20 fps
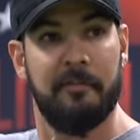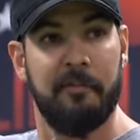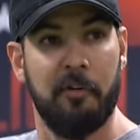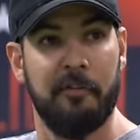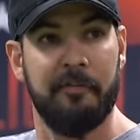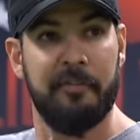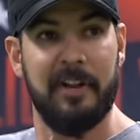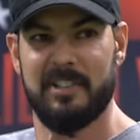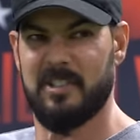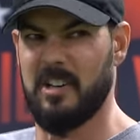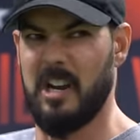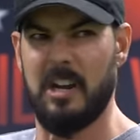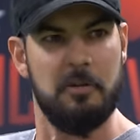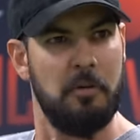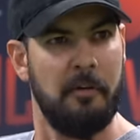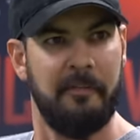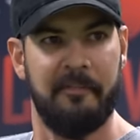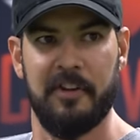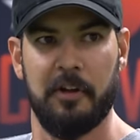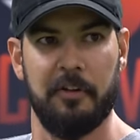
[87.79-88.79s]
full flexion and
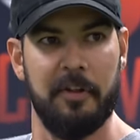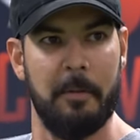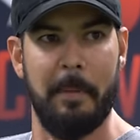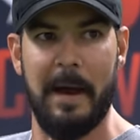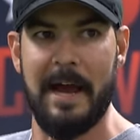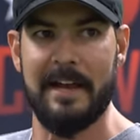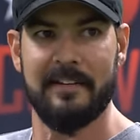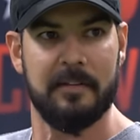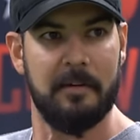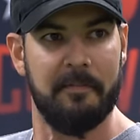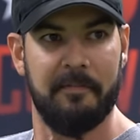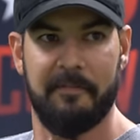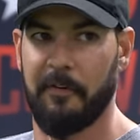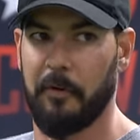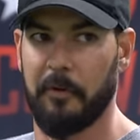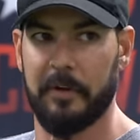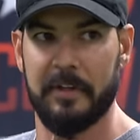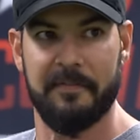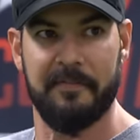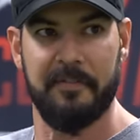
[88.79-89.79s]
you'll feel the bicep
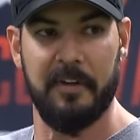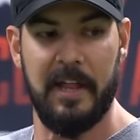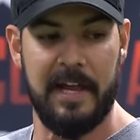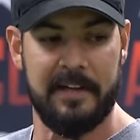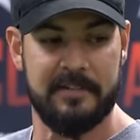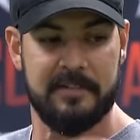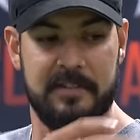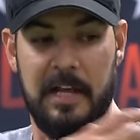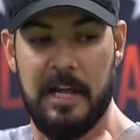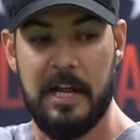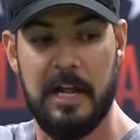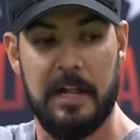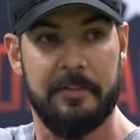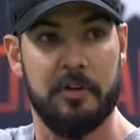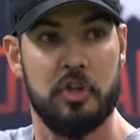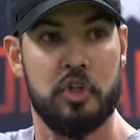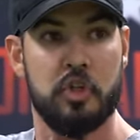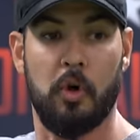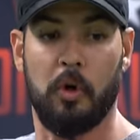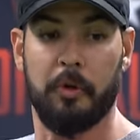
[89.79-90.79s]
fully flexed,
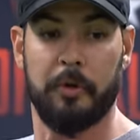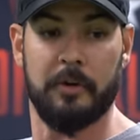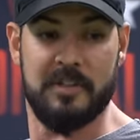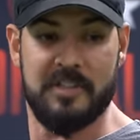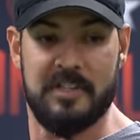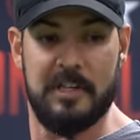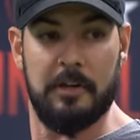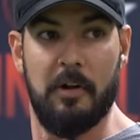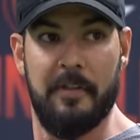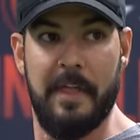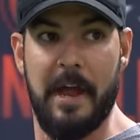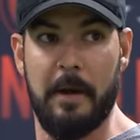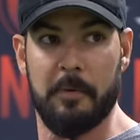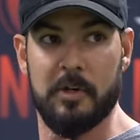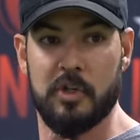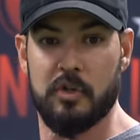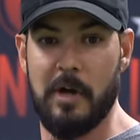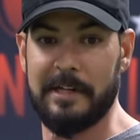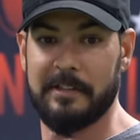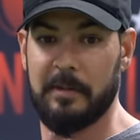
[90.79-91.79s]
the shoulder still in that
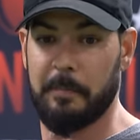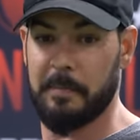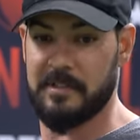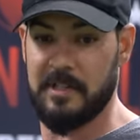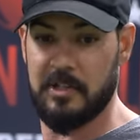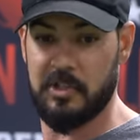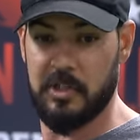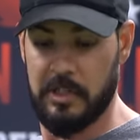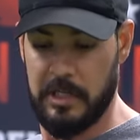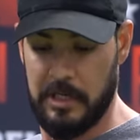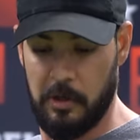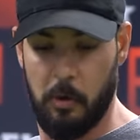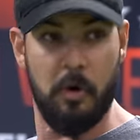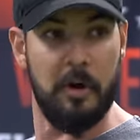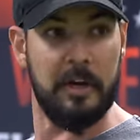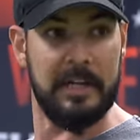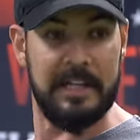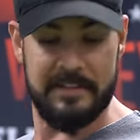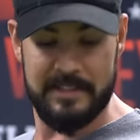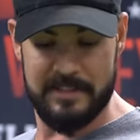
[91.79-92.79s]
retracted position. In
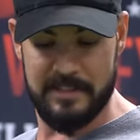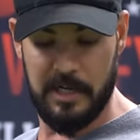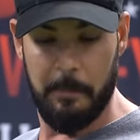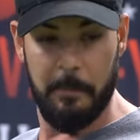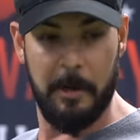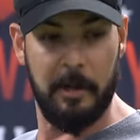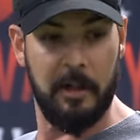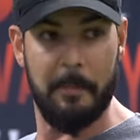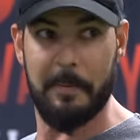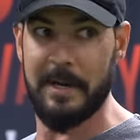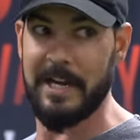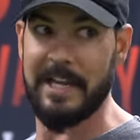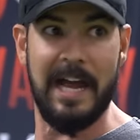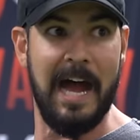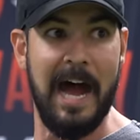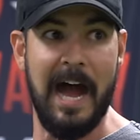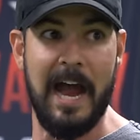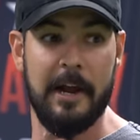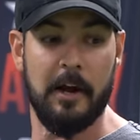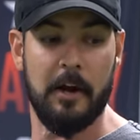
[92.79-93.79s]
order to get the dumbbell up any
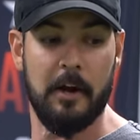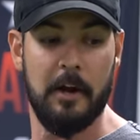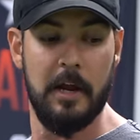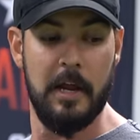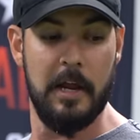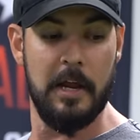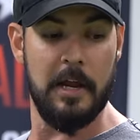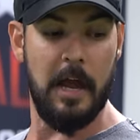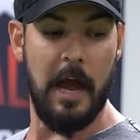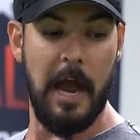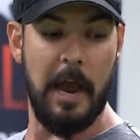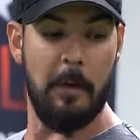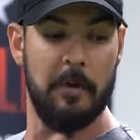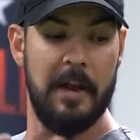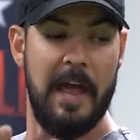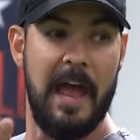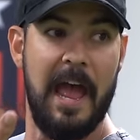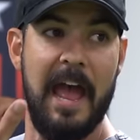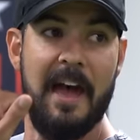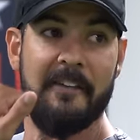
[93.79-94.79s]
higher, I
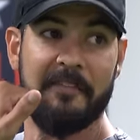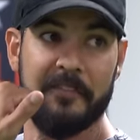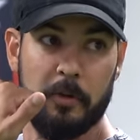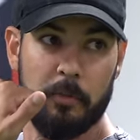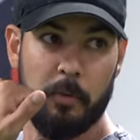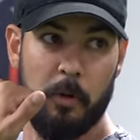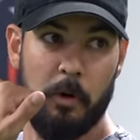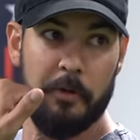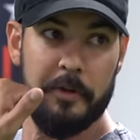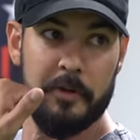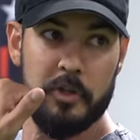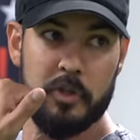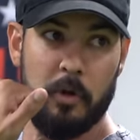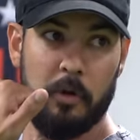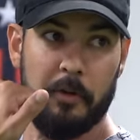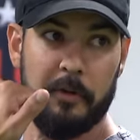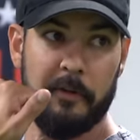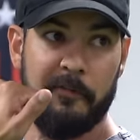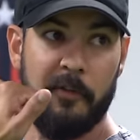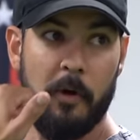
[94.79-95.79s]
would have to roll the
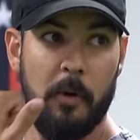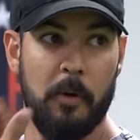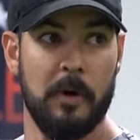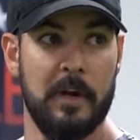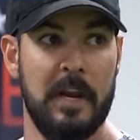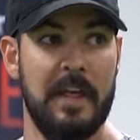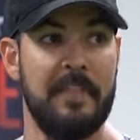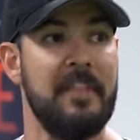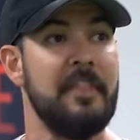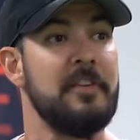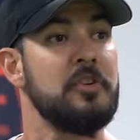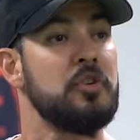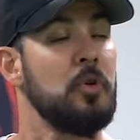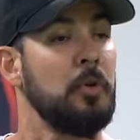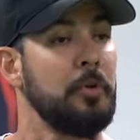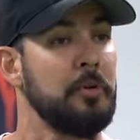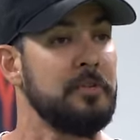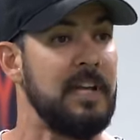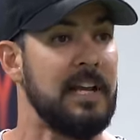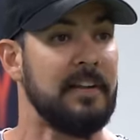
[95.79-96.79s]
shoulder forward and then the
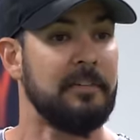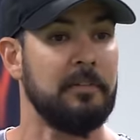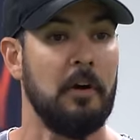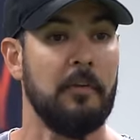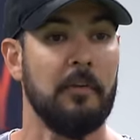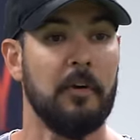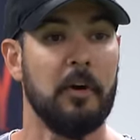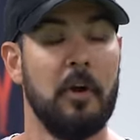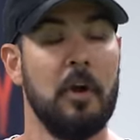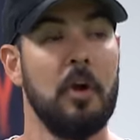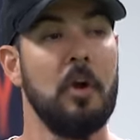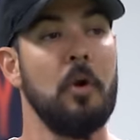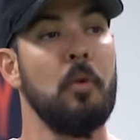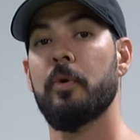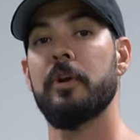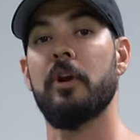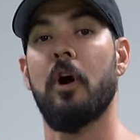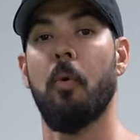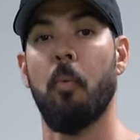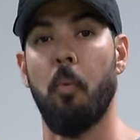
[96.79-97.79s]
shoulder takes over.
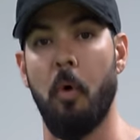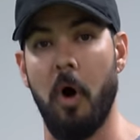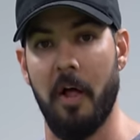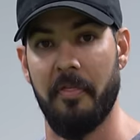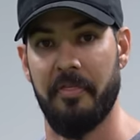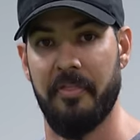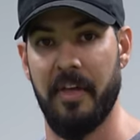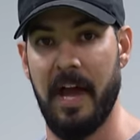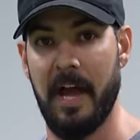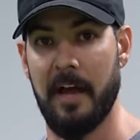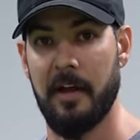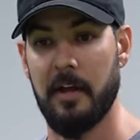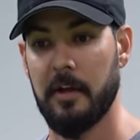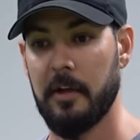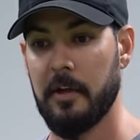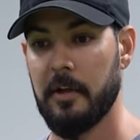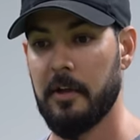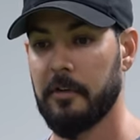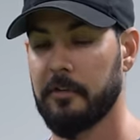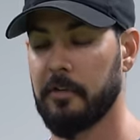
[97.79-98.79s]
We don't want that.
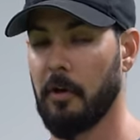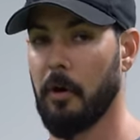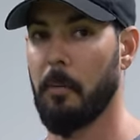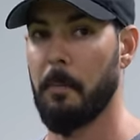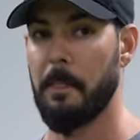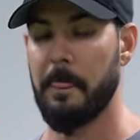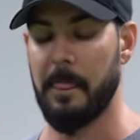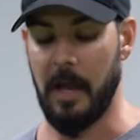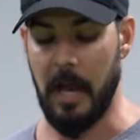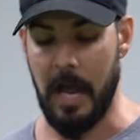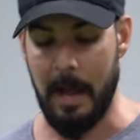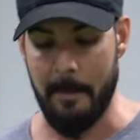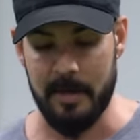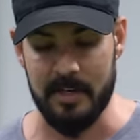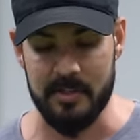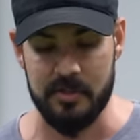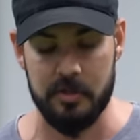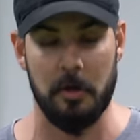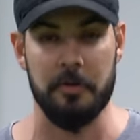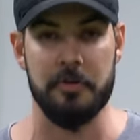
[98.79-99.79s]
So I'm
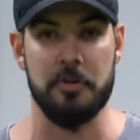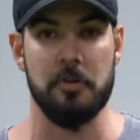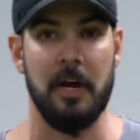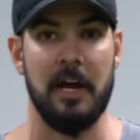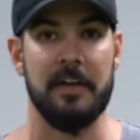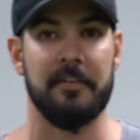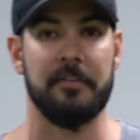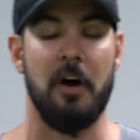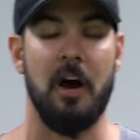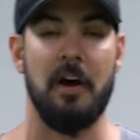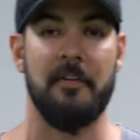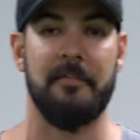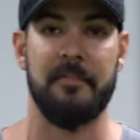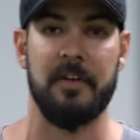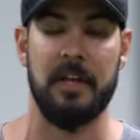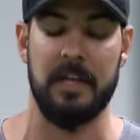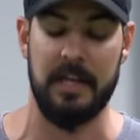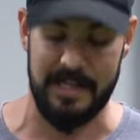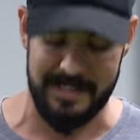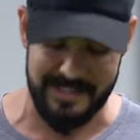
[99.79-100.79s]
gonna start you guys
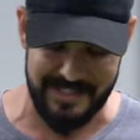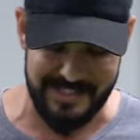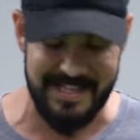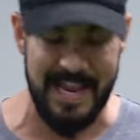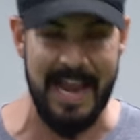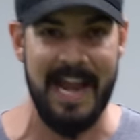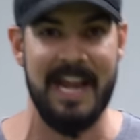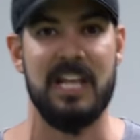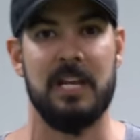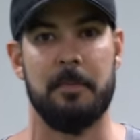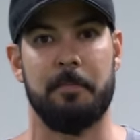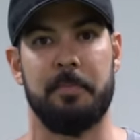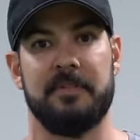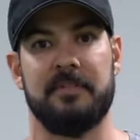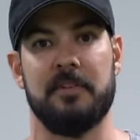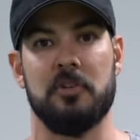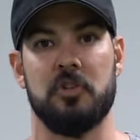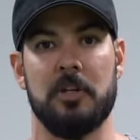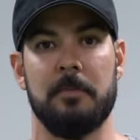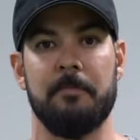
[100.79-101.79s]
off in a standing
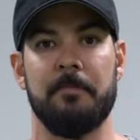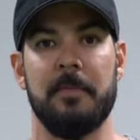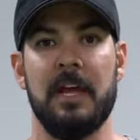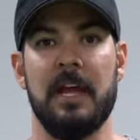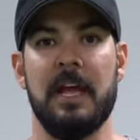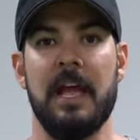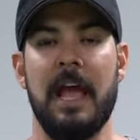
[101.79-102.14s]
position